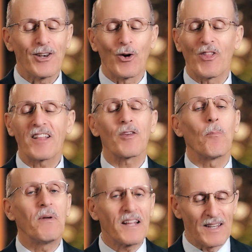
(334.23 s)
know that's a
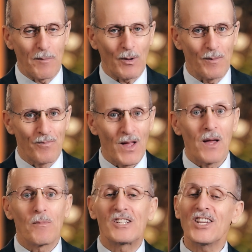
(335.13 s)
big number,
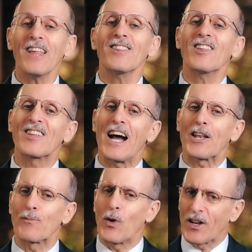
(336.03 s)
but just as God
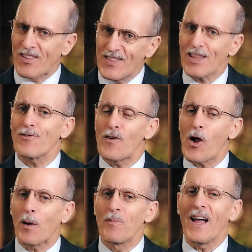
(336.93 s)
has brought us this
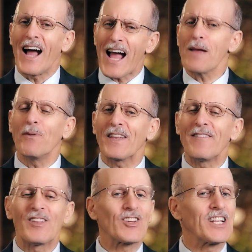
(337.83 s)
far, I
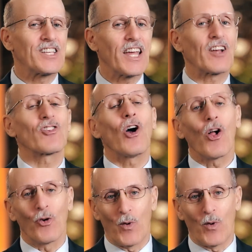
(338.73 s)
believe He's going to take us all the